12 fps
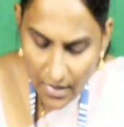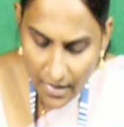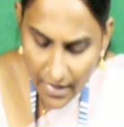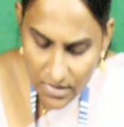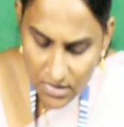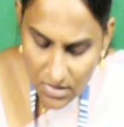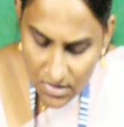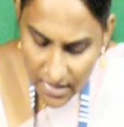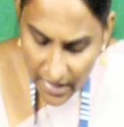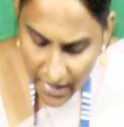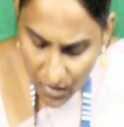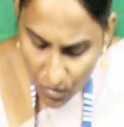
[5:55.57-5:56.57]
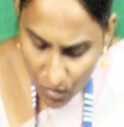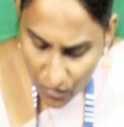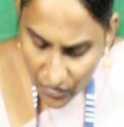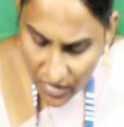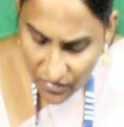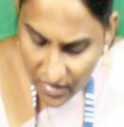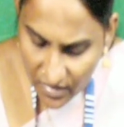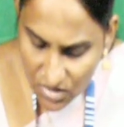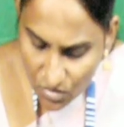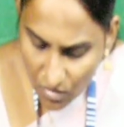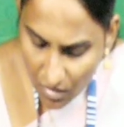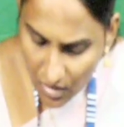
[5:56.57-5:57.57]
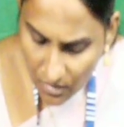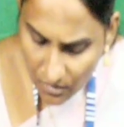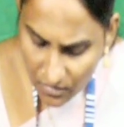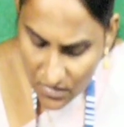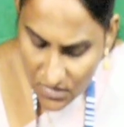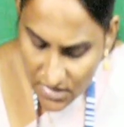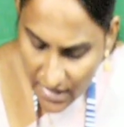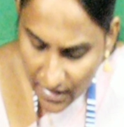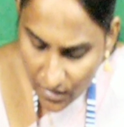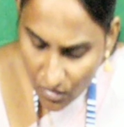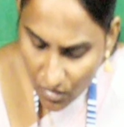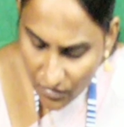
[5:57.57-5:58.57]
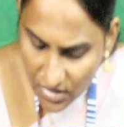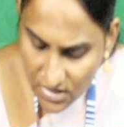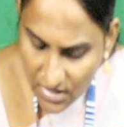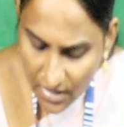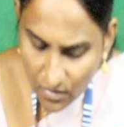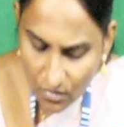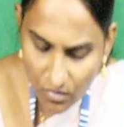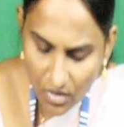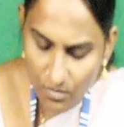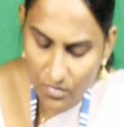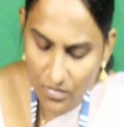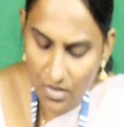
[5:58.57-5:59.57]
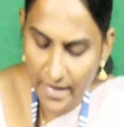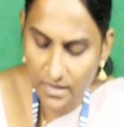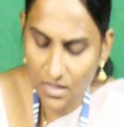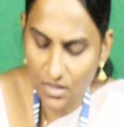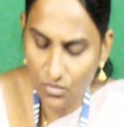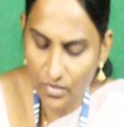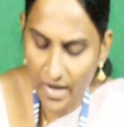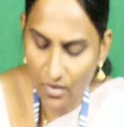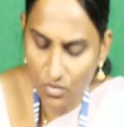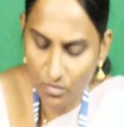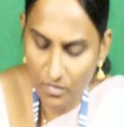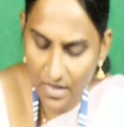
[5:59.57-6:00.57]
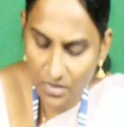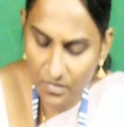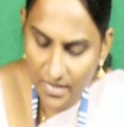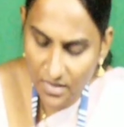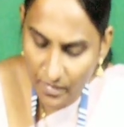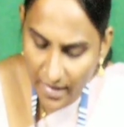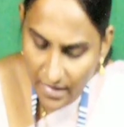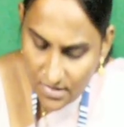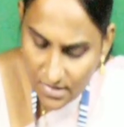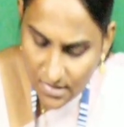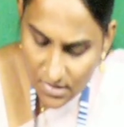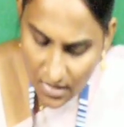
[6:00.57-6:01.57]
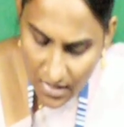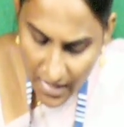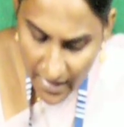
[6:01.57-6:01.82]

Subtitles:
Next, second row with first column, second row with second column. Like that we have to multiply the matrices.